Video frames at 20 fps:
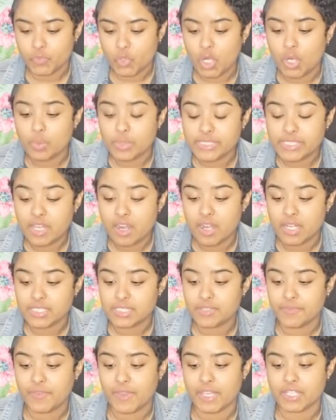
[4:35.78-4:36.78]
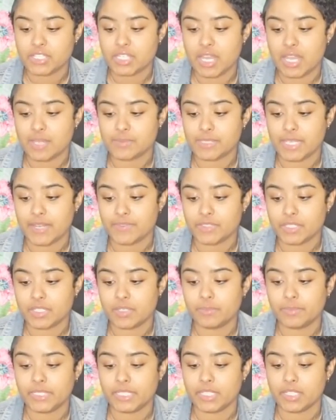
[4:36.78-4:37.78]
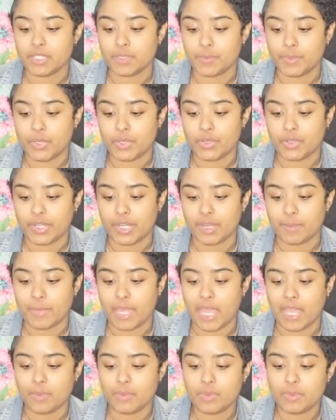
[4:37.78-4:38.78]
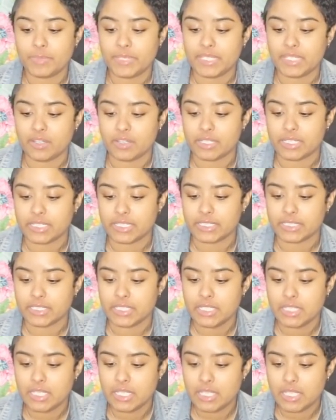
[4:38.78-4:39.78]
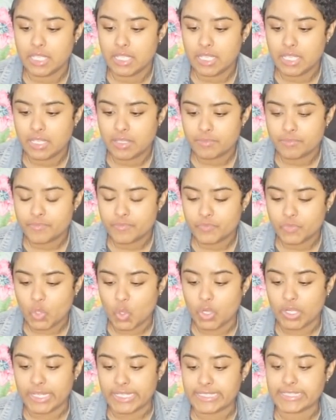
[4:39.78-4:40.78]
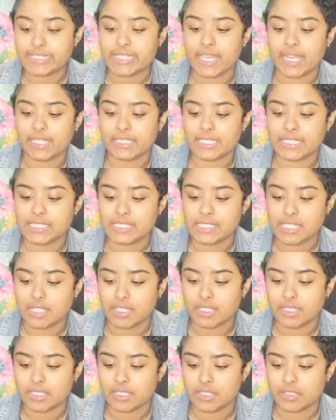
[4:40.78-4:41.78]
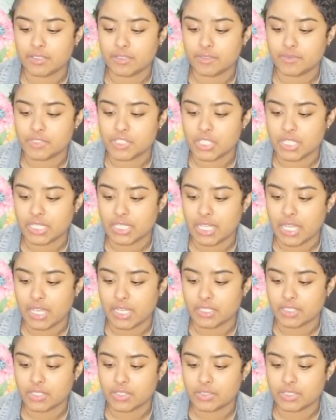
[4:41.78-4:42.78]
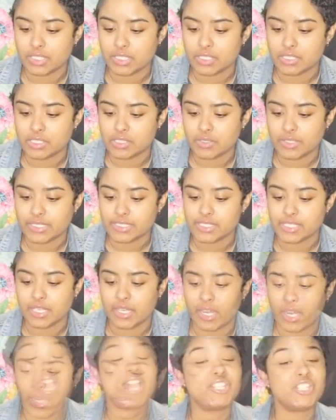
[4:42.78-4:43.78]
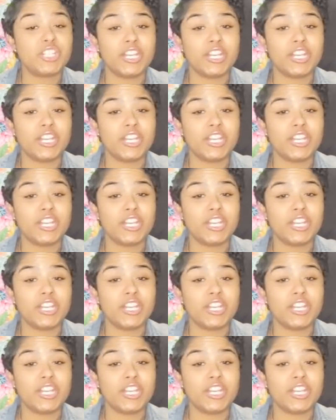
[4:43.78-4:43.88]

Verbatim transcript: Or was it hard to find jobs after completing the program? I will be on or in Dallas the end of July. Do you think it's too late to get hired?